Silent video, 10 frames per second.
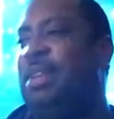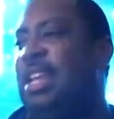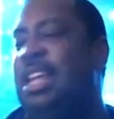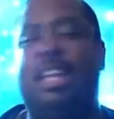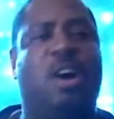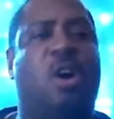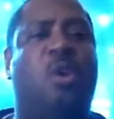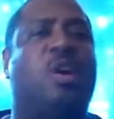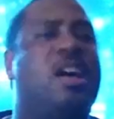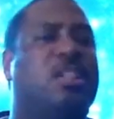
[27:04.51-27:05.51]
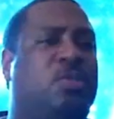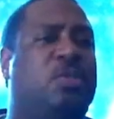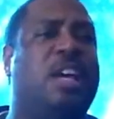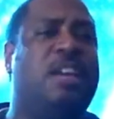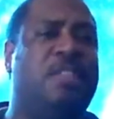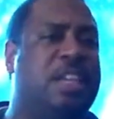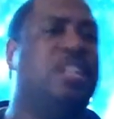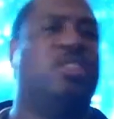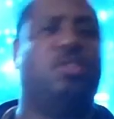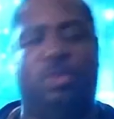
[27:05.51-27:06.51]
but they all consoles have their
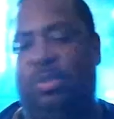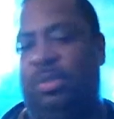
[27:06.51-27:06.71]
issues.